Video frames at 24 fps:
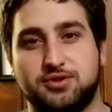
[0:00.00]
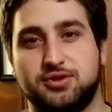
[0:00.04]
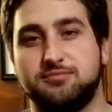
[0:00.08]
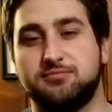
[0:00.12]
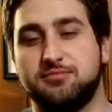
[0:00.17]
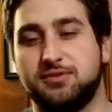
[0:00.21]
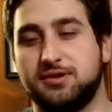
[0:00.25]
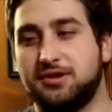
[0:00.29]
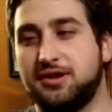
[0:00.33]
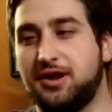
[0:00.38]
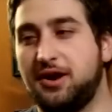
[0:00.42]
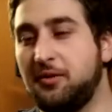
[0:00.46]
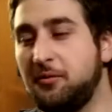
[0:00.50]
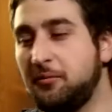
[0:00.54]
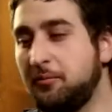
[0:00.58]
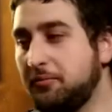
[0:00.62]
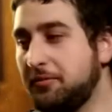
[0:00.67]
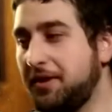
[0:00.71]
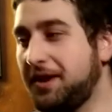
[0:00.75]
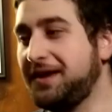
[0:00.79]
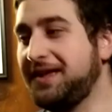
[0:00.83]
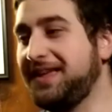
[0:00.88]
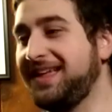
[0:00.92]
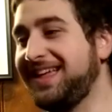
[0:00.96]
below.
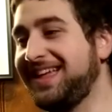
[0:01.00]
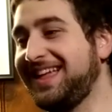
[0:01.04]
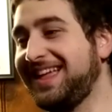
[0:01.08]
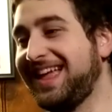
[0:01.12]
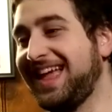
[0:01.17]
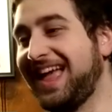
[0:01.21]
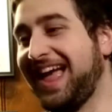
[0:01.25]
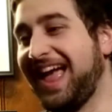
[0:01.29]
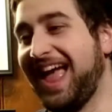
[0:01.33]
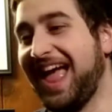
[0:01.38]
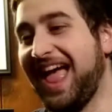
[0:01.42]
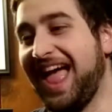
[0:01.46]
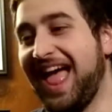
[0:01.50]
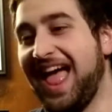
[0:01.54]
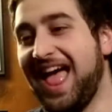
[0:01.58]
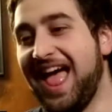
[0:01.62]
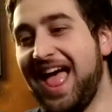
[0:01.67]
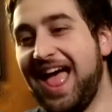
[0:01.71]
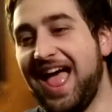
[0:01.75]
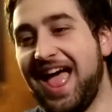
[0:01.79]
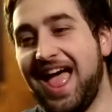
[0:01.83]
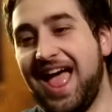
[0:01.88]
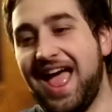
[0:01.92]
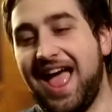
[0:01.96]

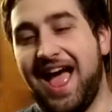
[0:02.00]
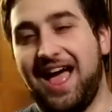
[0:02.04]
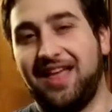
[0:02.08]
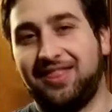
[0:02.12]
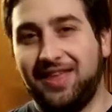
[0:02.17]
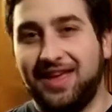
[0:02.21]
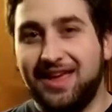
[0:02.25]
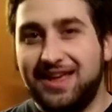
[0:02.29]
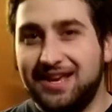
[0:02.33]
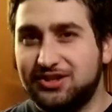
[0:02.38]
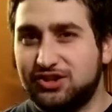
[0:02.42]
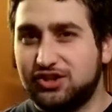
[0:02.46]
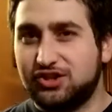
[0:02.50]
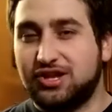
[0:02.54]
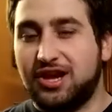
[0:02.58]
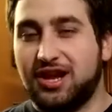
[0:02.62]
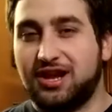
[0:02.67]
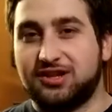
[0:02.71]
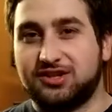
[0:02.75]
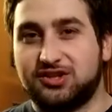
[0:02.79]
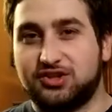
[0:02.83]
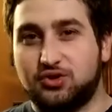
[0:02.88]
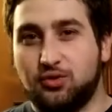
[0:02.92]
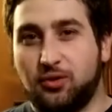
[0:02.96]
I think he just got a
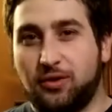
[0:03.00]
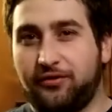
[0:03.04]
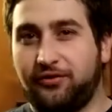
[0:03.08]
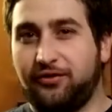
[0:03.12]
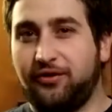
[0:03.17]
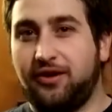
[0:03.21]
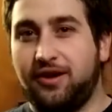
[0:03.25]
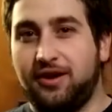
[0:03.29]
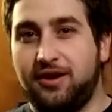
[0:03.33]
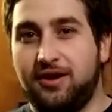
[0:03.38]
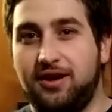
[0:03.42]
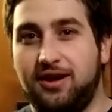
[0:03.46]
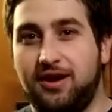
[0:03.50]
storefront